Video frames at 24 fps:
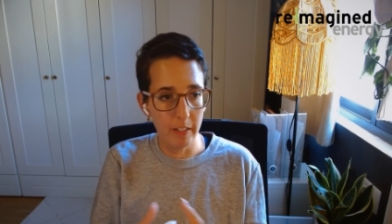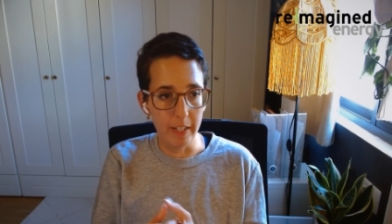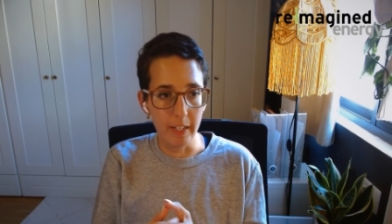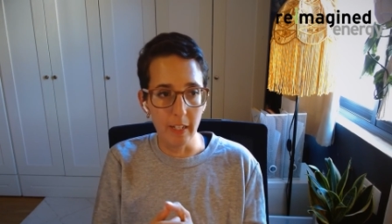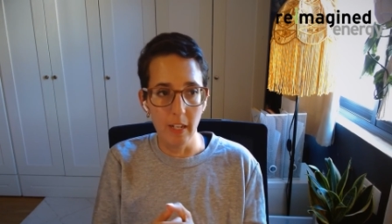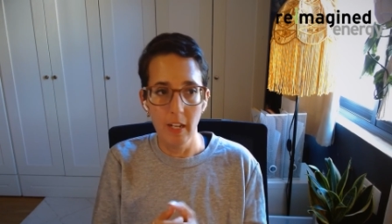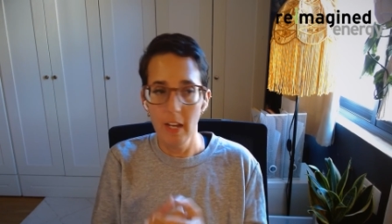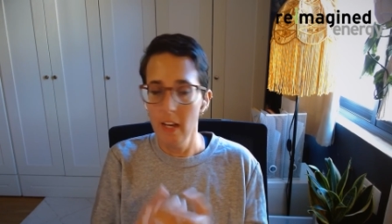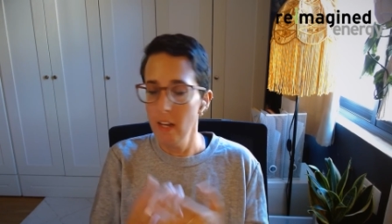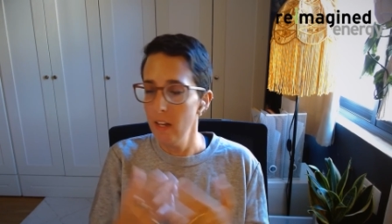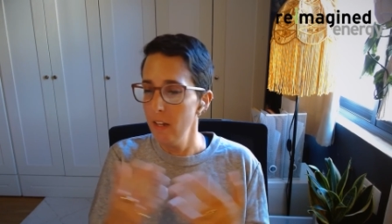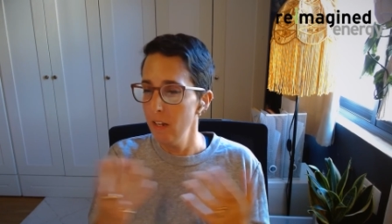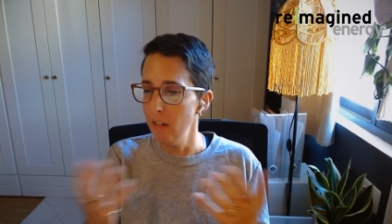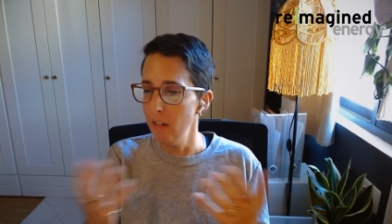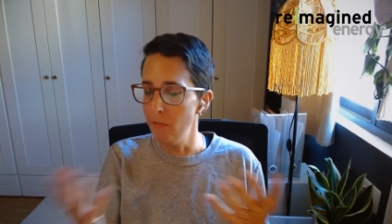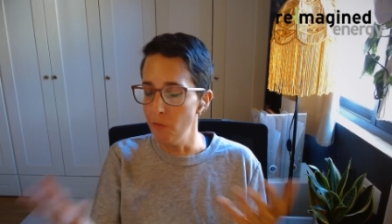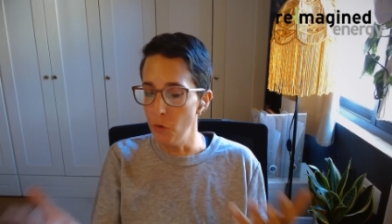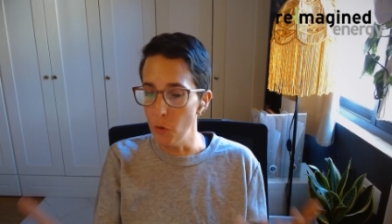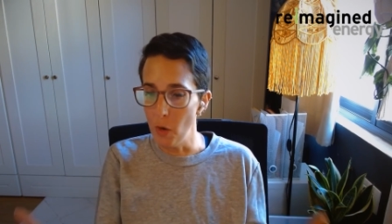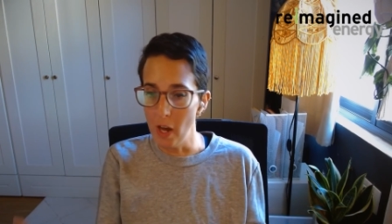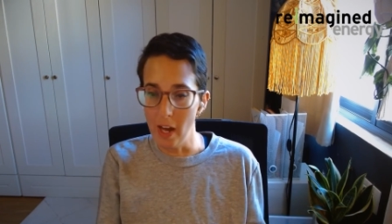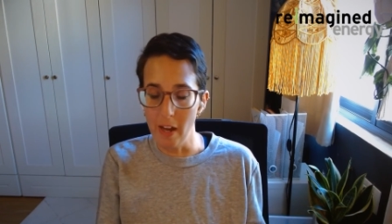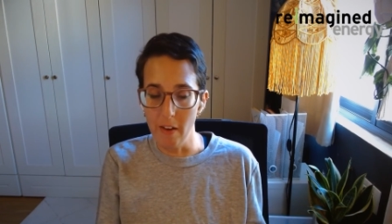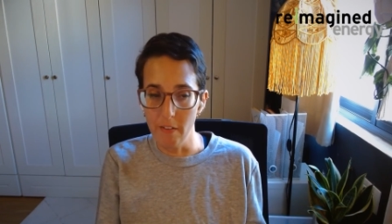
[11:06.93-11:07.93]
Like if
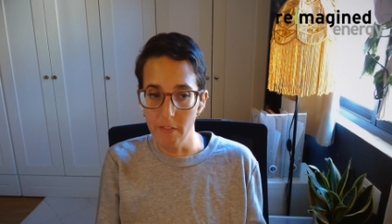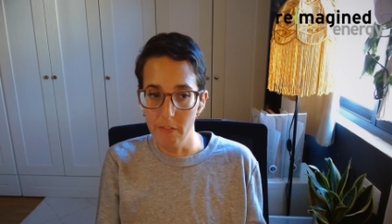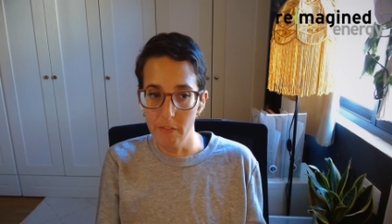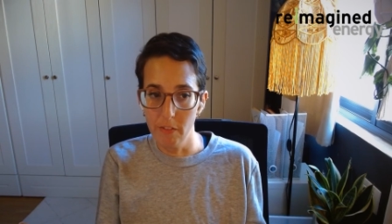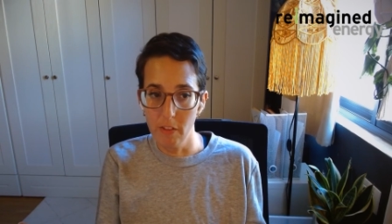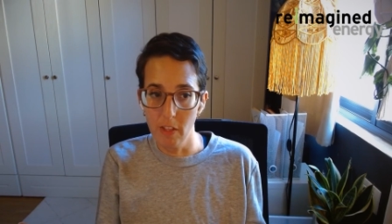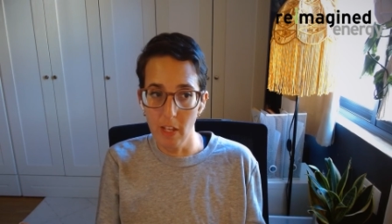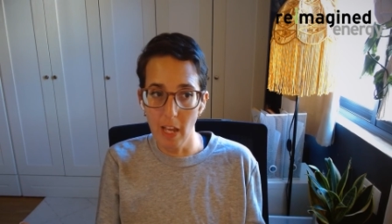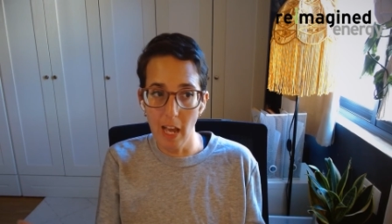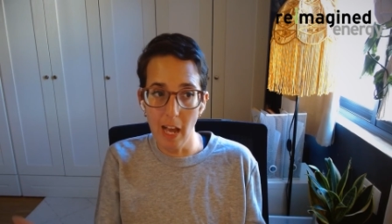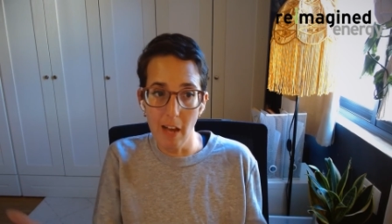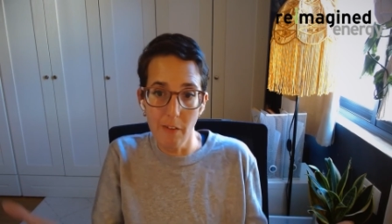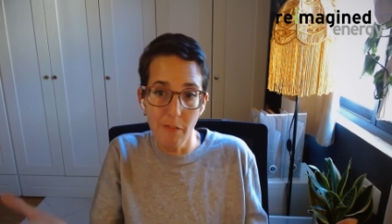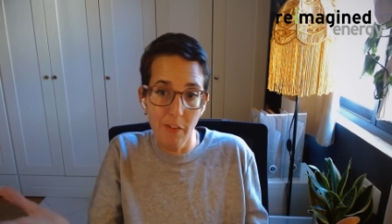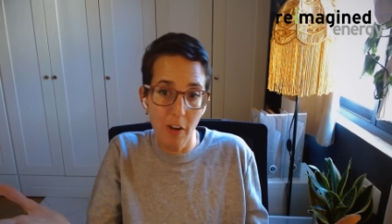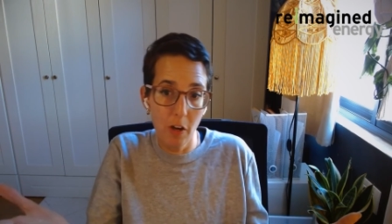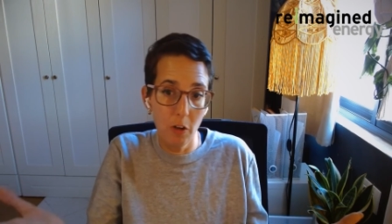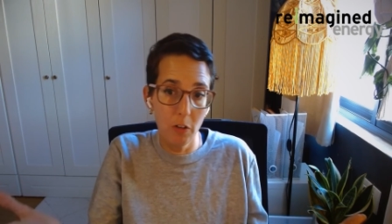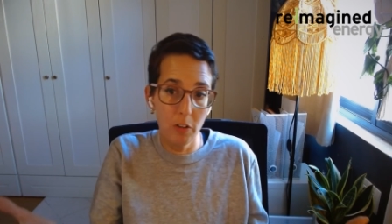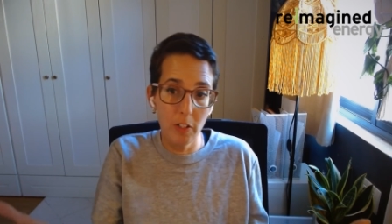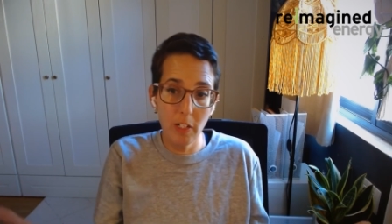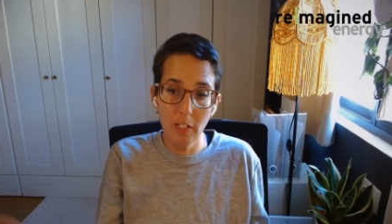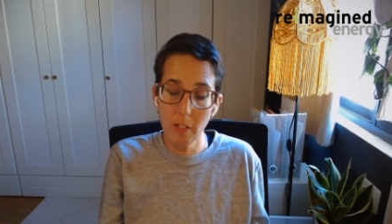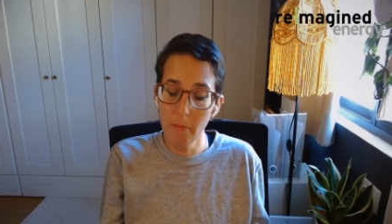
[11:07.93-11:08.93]
you have the half
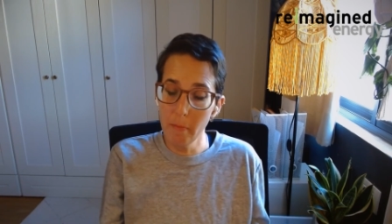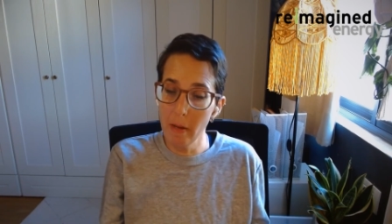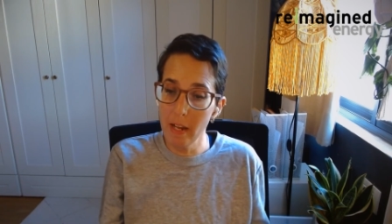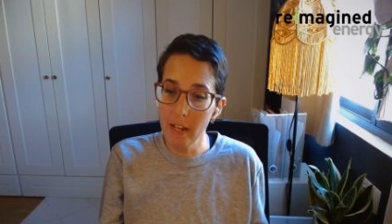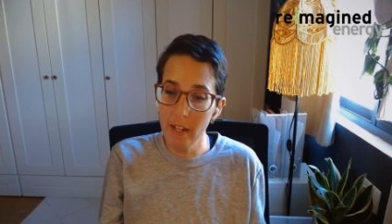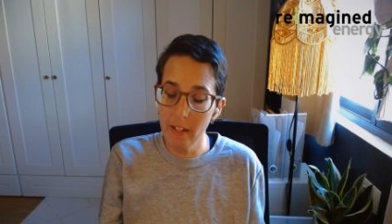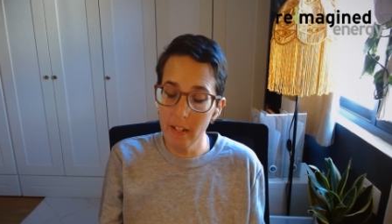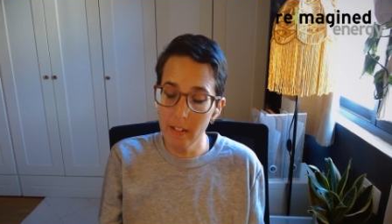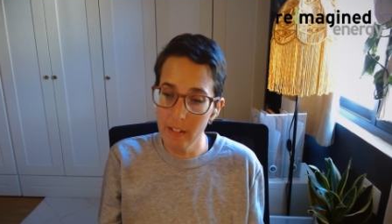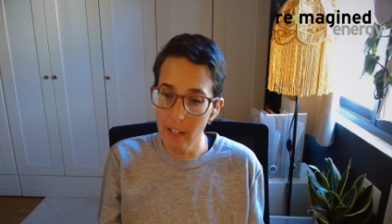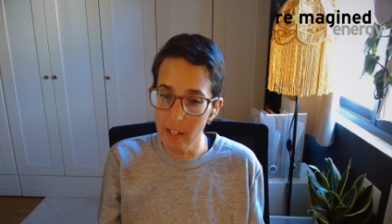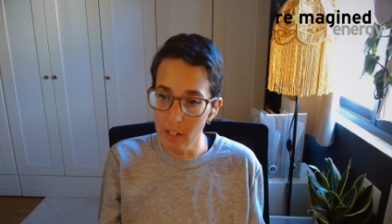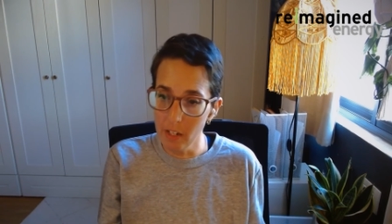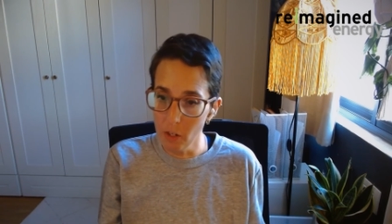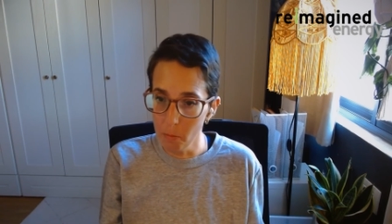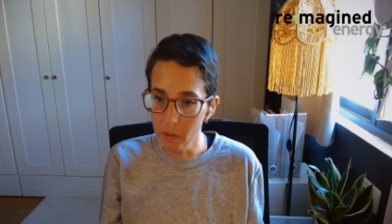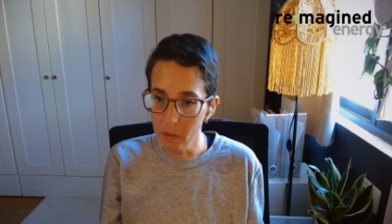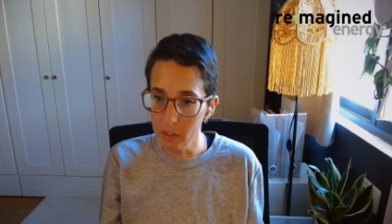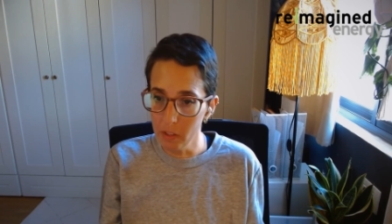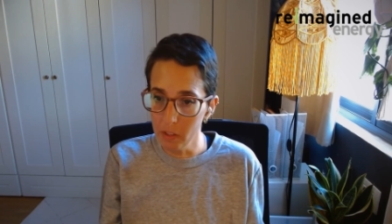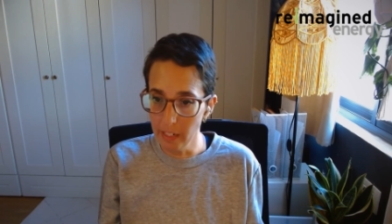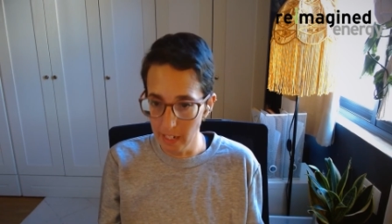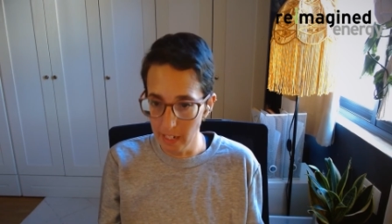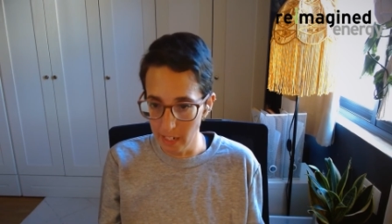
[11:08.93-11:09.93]
hourly demand that your
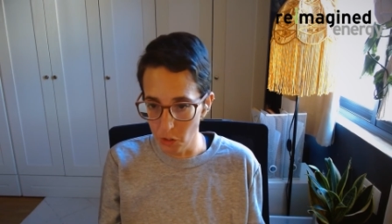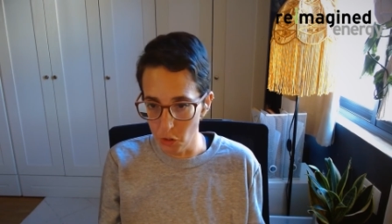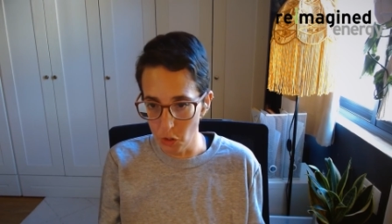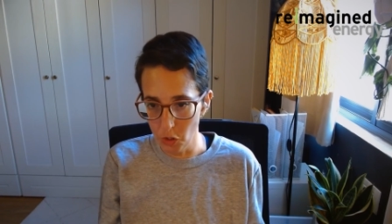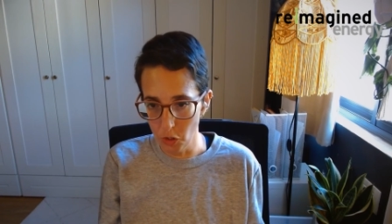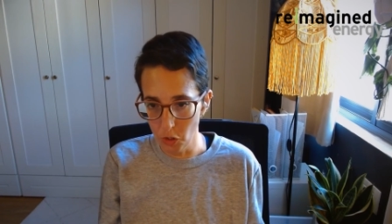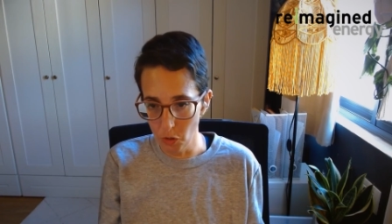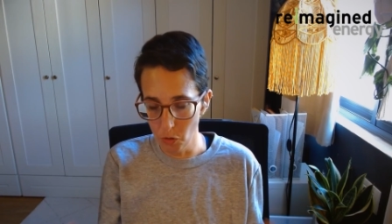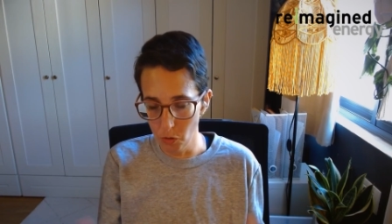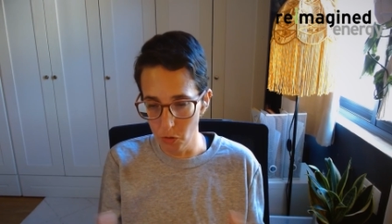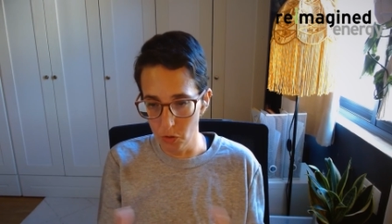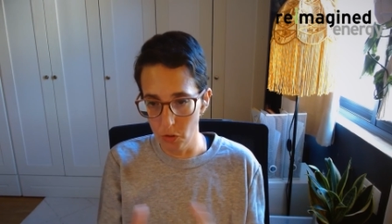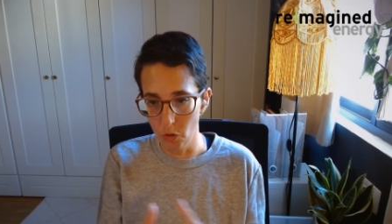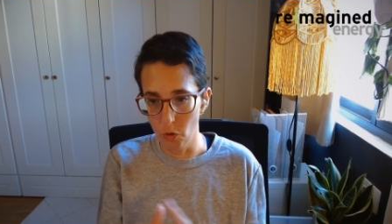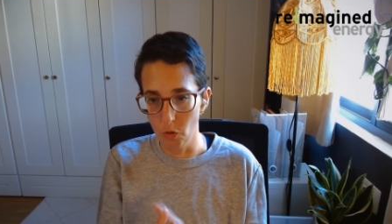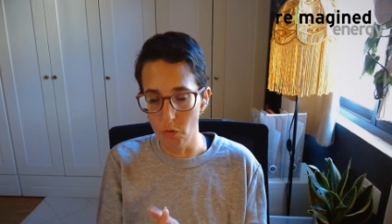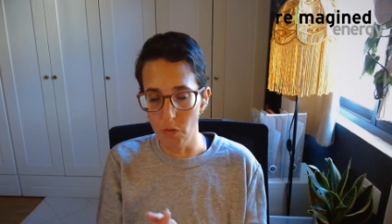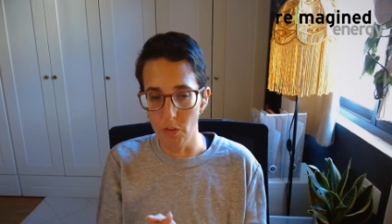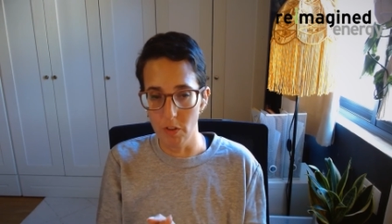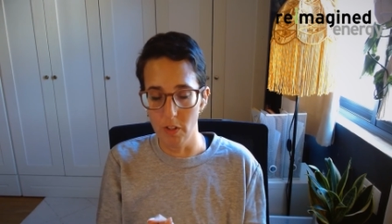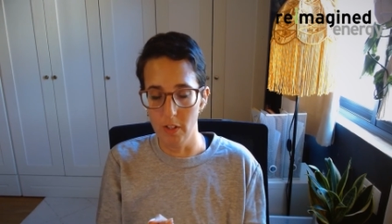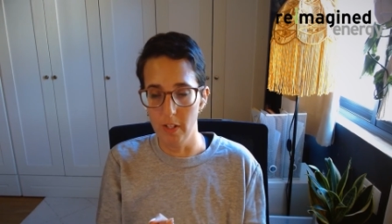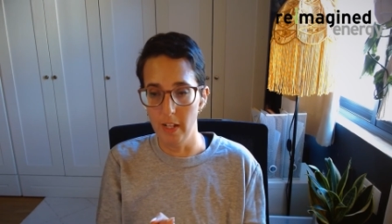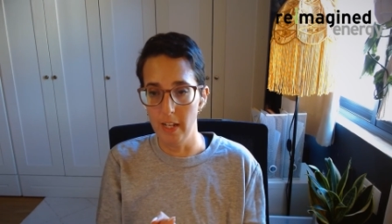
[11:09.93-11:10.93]
building has used
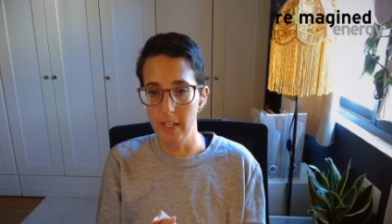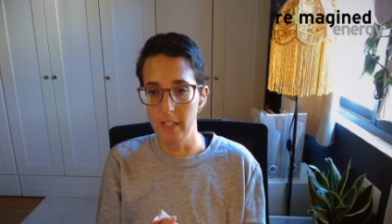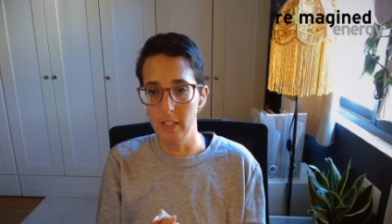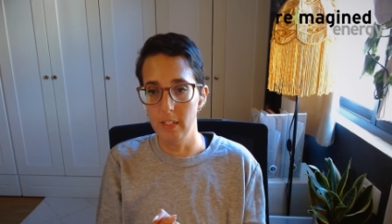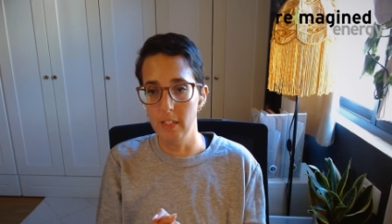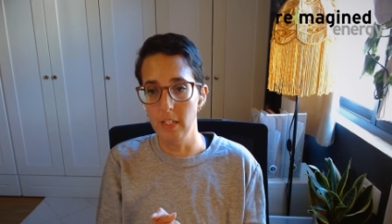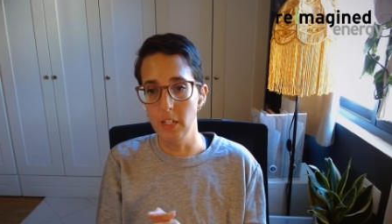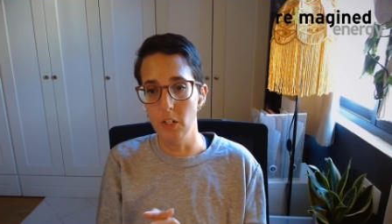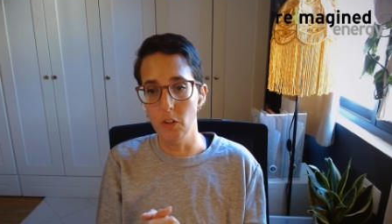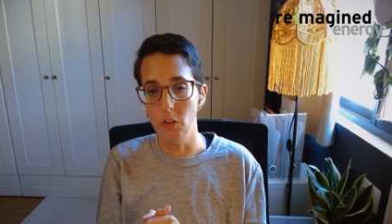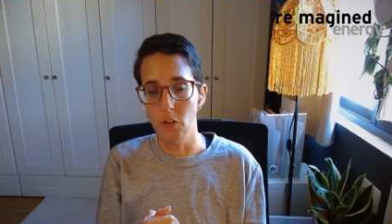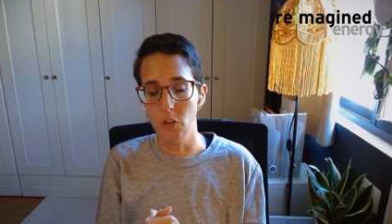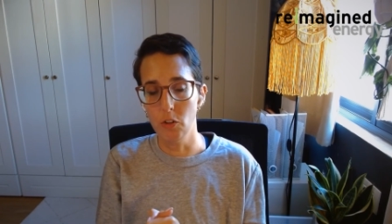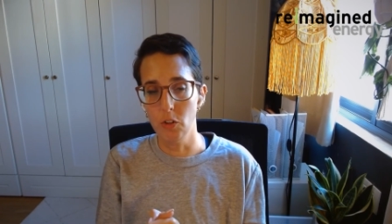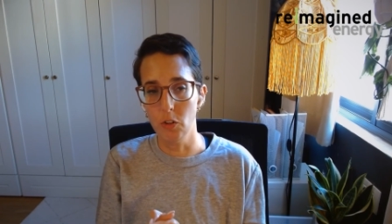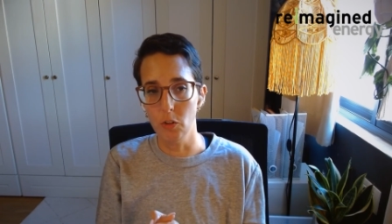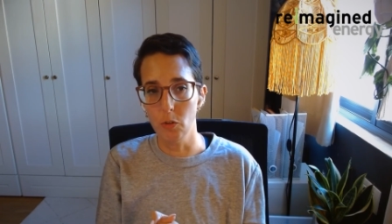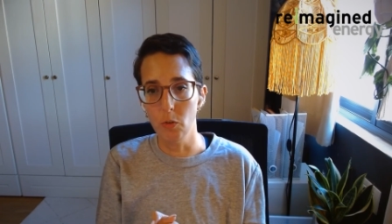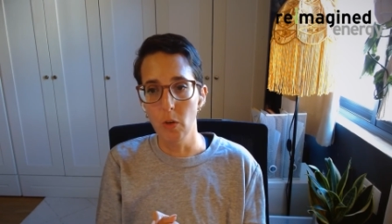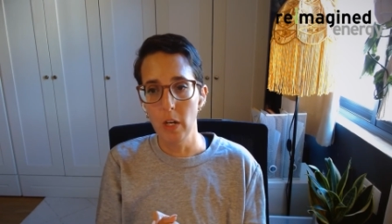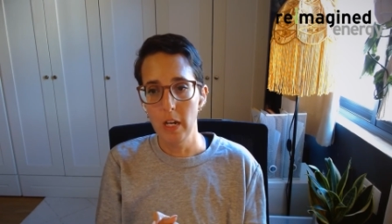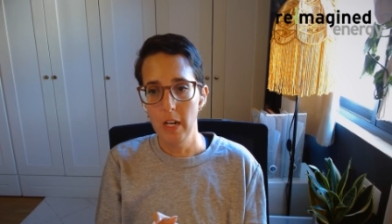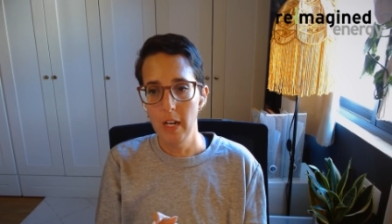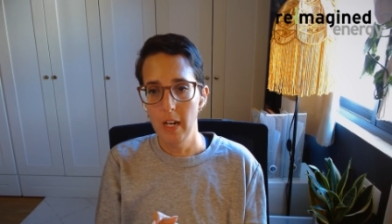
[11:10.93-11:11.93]
over the last year or
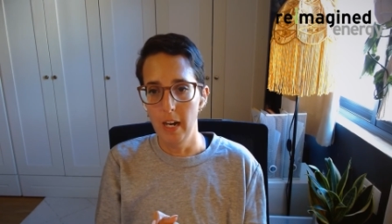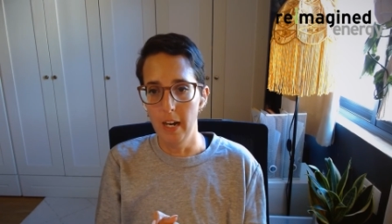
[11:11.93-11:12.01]
two,